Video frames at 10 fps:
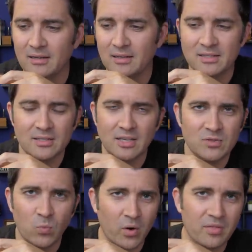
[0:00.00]
it's
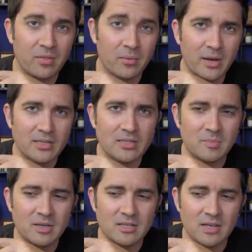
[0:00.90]
it's worth the risk
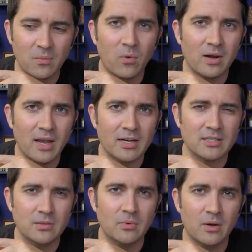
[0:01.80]
because I want to
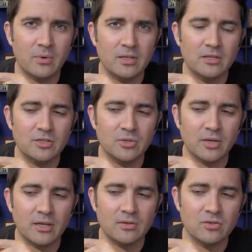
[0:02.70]
actually write with it and enjoy
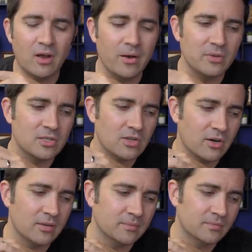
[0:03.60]
it. So I would
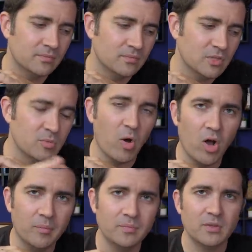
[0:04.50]
start
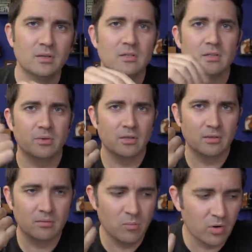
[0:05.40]
small, start with
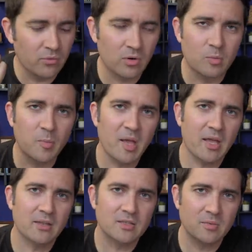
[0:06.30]
a more affordable
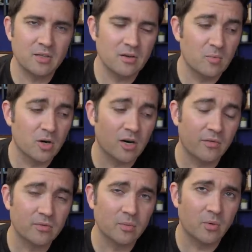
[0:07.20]
pen, something that you're more
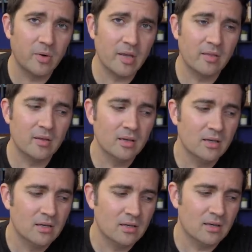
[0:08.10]
comfortable with,
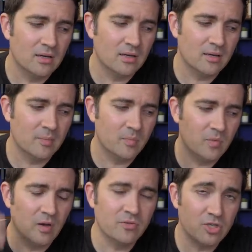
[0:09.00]
um,
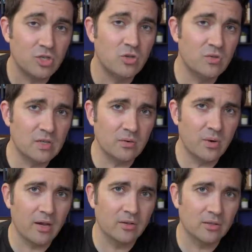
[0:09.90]
of just using
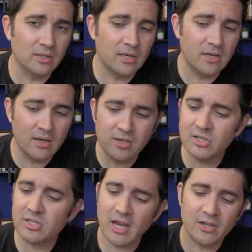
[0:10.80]
regularly. And then
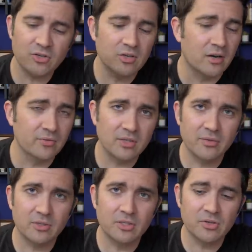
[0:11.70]
just as your comfort
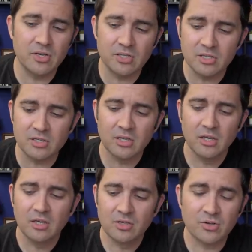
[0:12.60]
level increases,
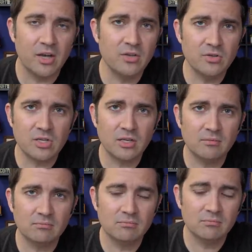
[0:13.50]
try
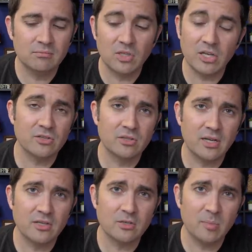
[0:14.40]
using nicer and
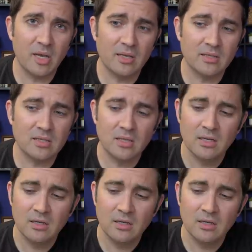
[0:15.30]
nicer pens.